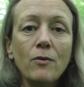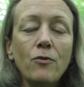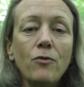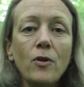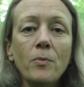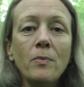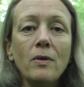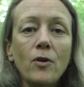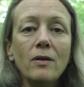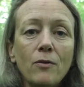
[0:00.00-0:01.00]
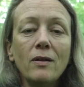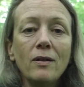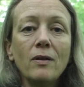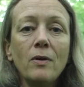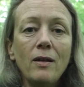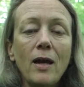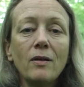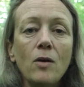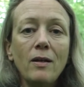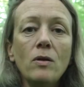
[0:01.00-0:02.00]
from
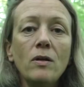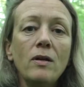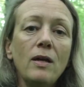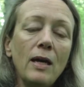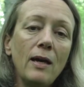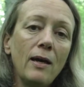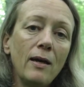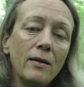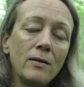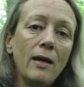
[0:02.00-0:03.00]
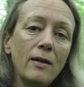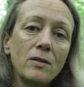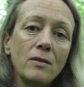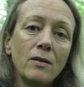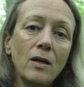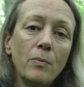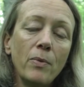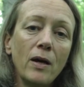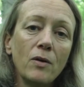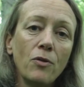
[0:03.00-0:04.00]
now and
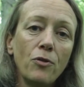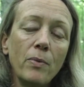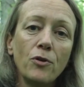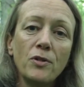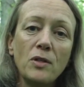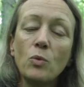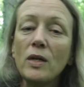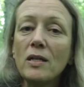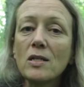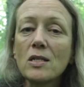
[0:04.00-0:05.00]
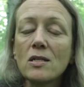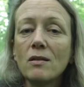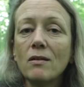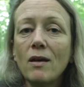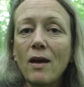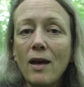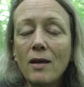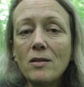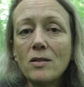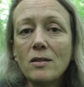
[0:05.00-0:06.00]
about 30 weeks ahead,
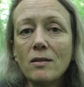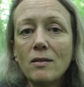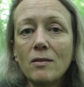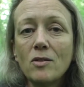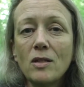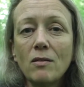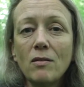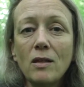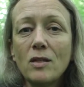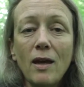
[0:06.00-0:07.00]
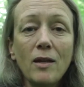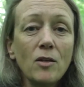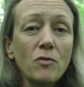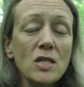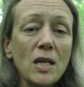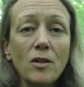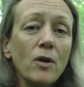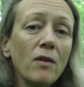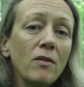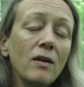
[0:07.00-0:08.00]
until the end of December,
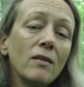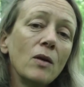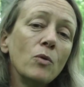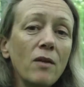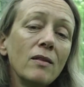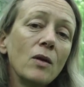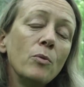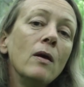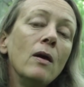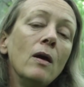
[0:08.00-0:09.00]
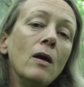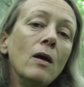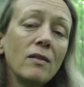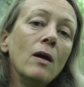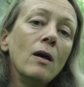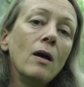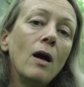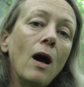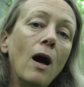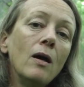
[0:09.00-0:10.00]
I think that will be,
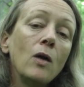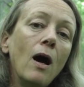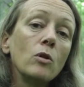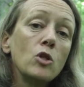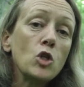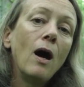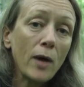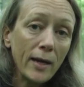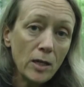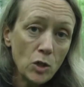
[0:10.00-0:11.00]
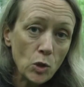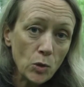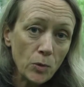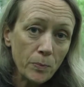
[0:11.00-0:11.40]
I will try to